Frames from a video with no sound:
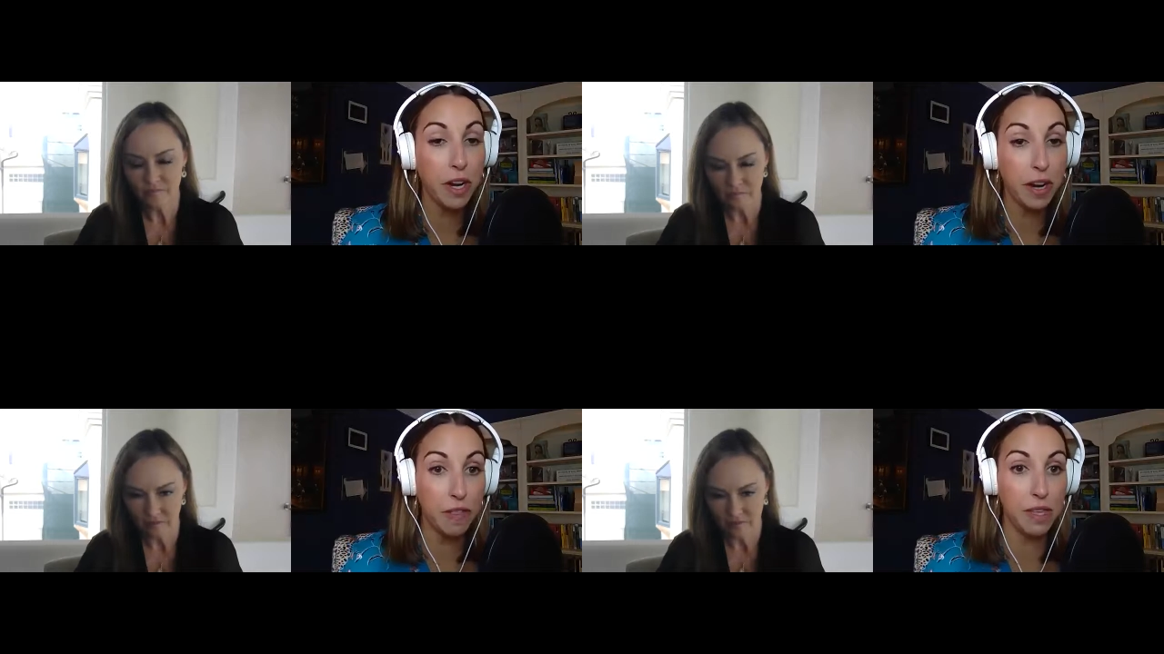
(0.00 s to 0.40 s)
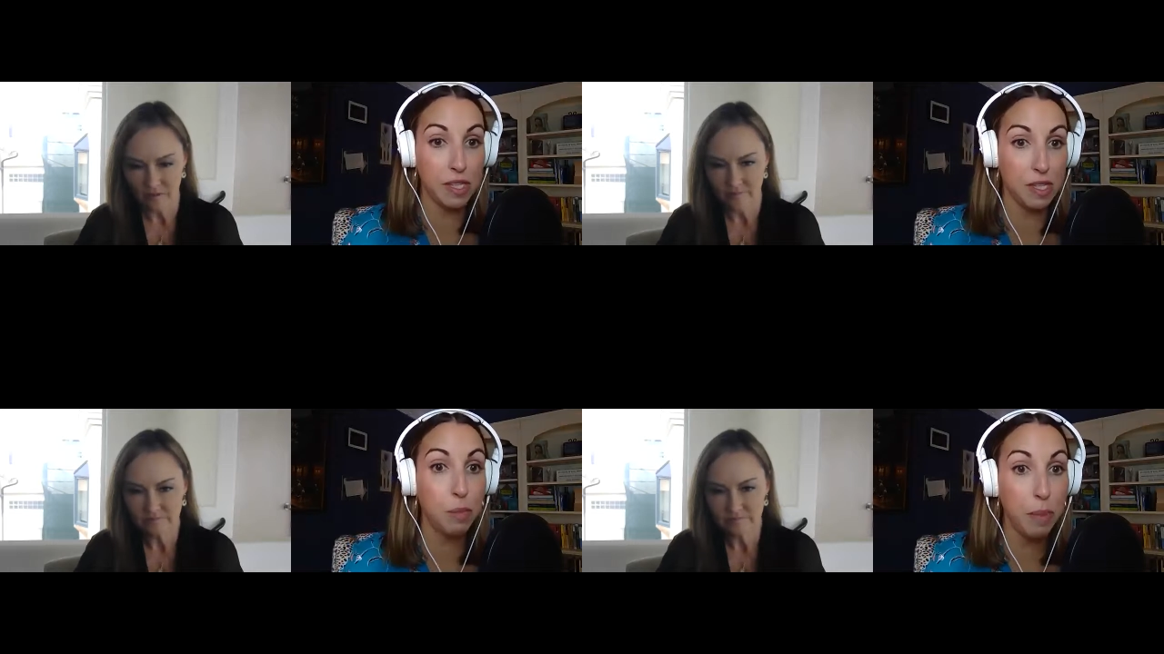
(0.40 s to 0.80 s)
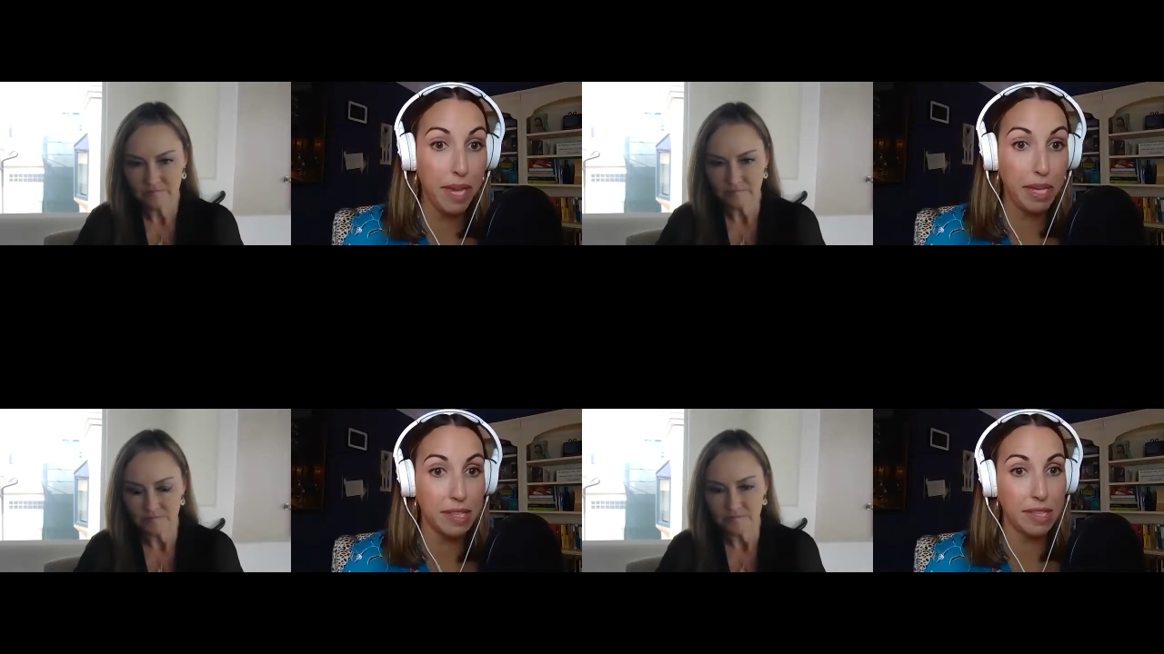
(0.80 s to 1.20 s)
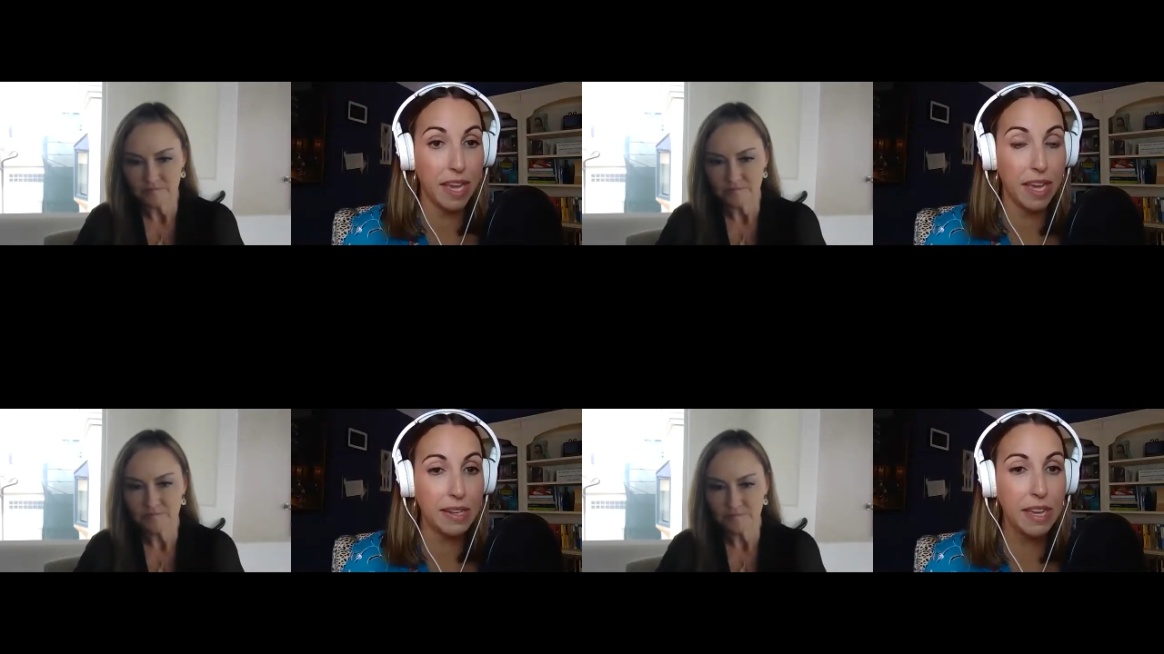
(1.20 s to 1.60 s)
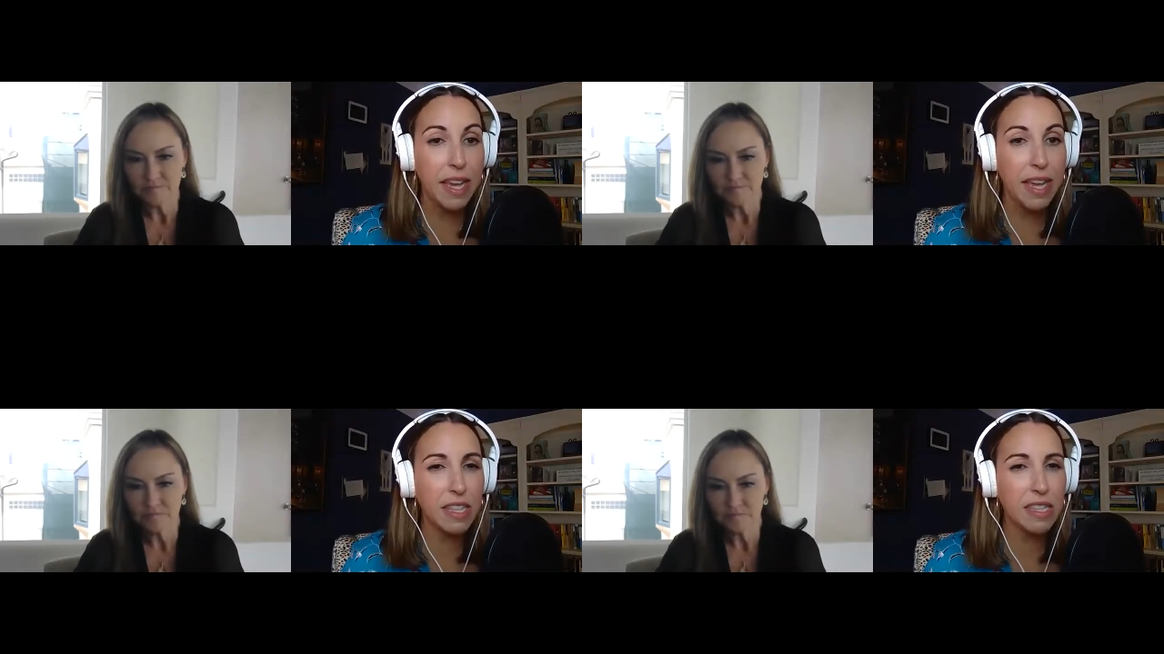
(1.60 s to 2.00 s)
Speaker 1: in this space. And
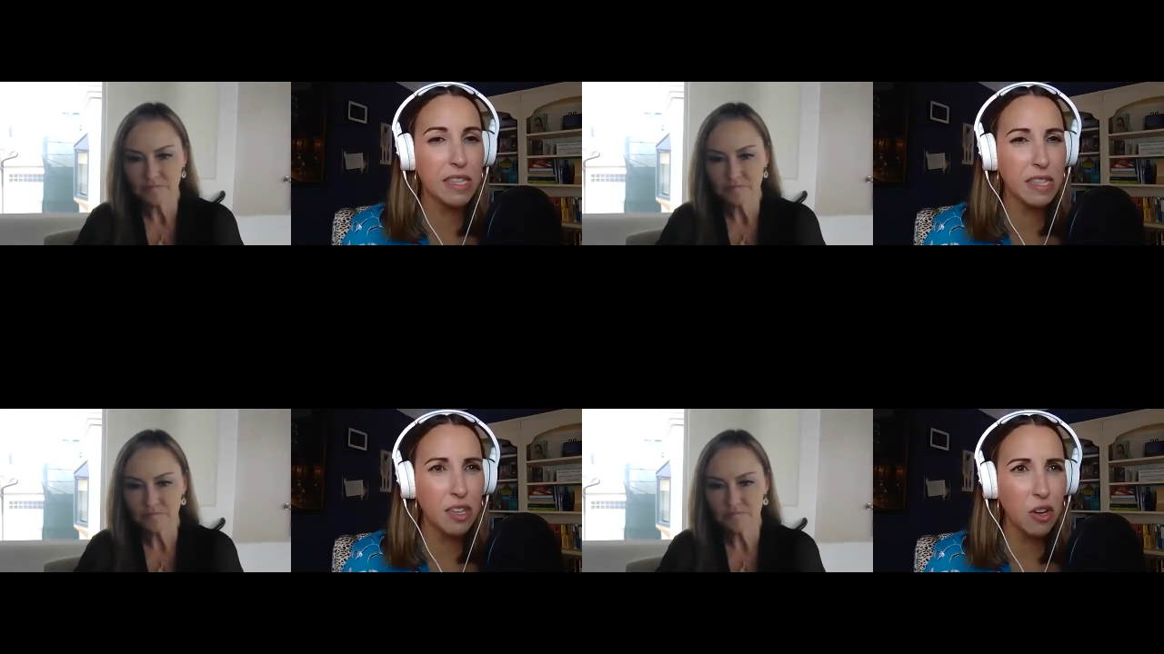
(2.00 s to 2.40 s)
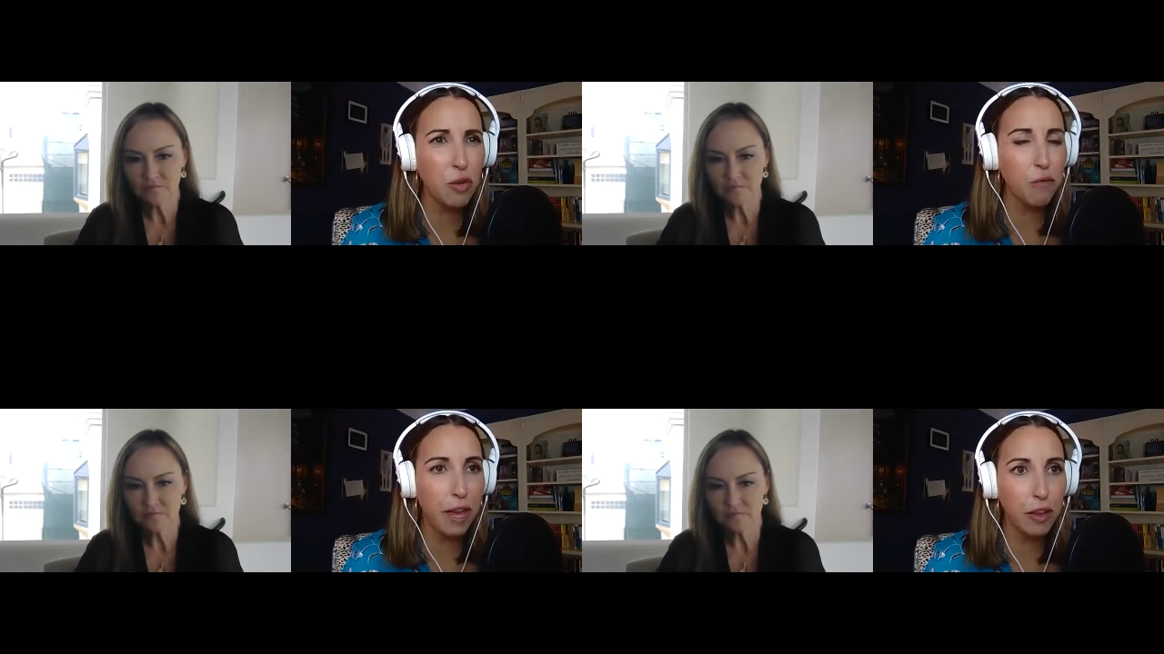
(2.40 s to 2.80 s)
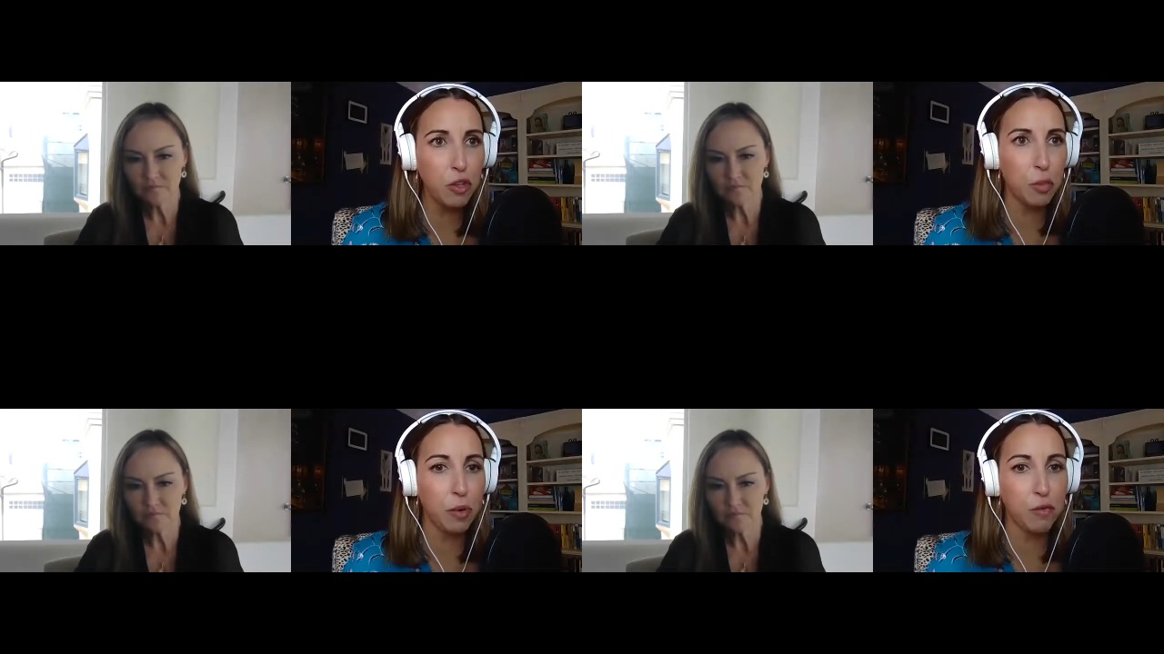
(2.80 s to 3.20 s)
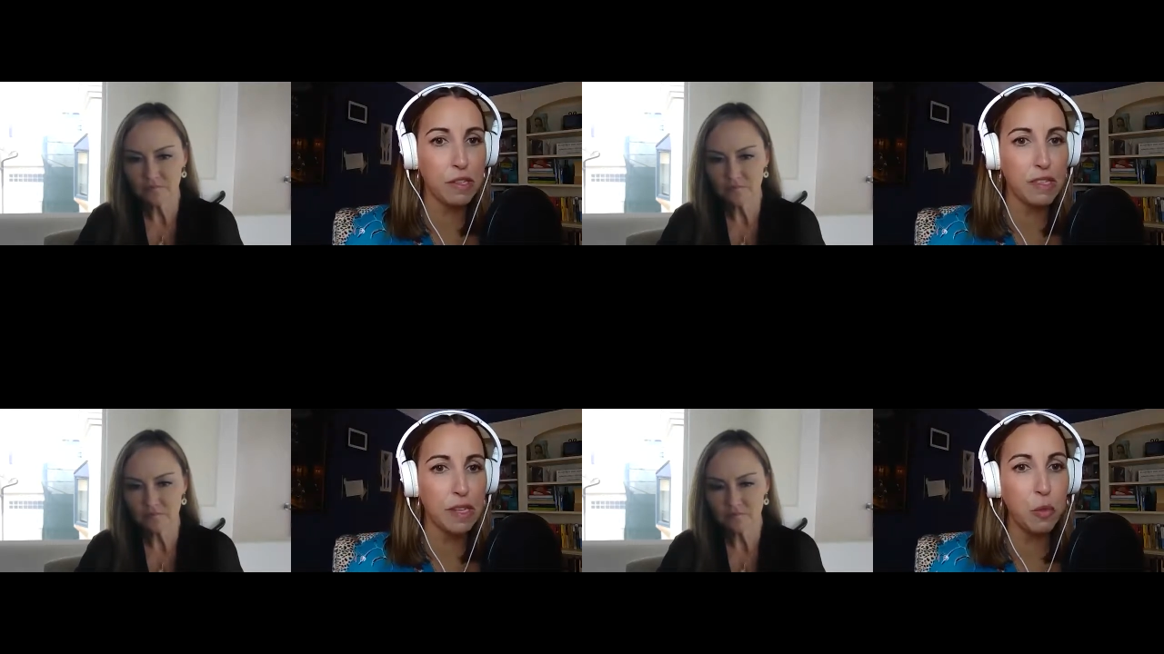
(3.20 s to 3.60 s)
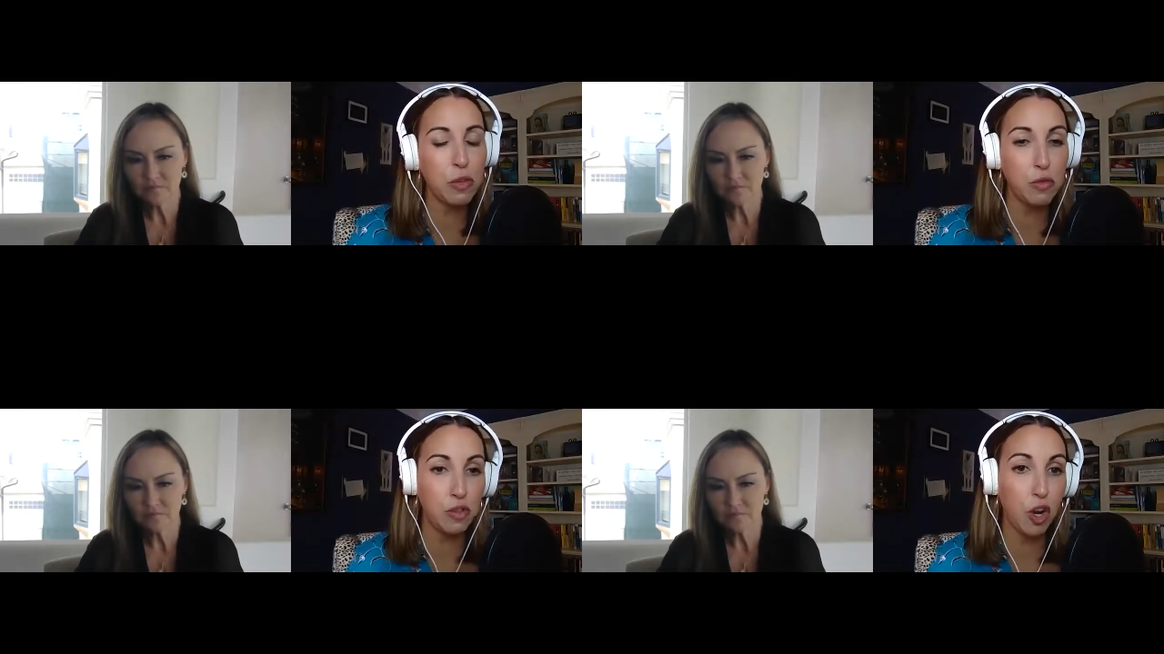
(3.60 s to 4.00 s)
it's so valuable for someone
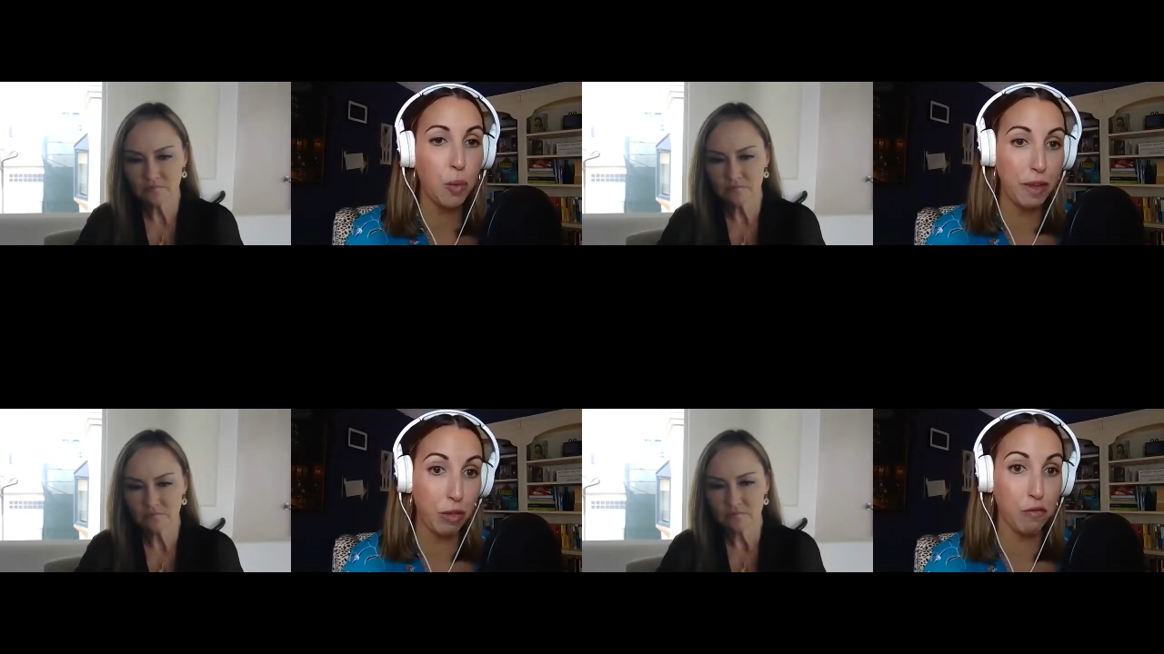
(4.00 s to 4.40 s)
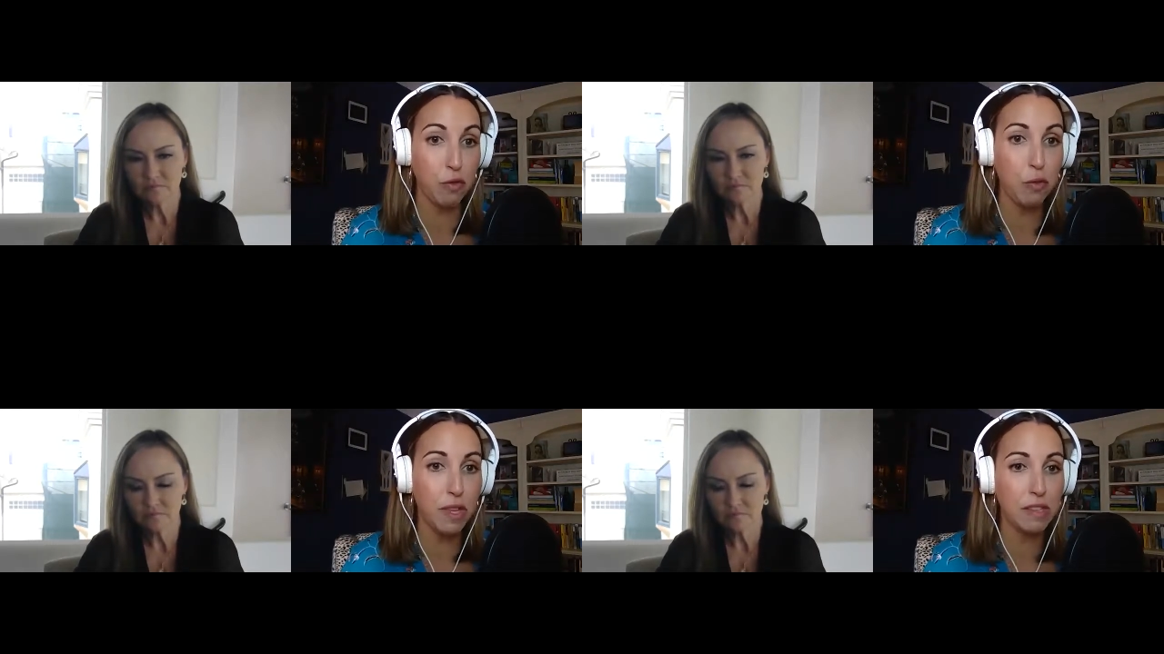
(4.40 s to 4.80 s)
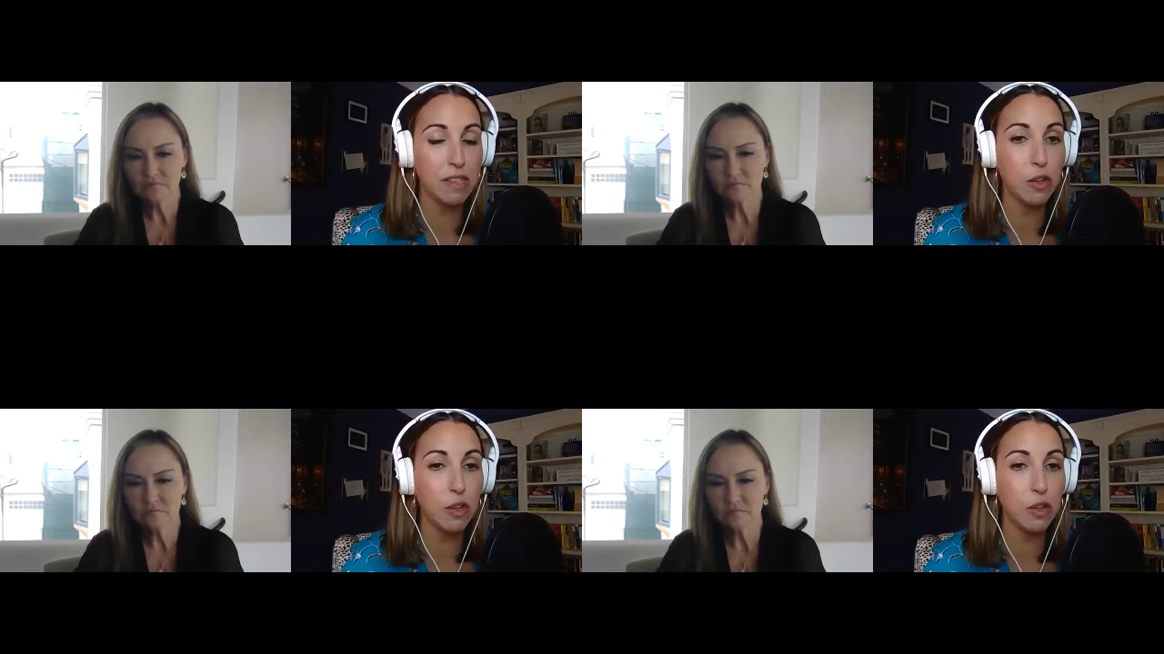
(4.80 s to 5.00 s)
who's going through this.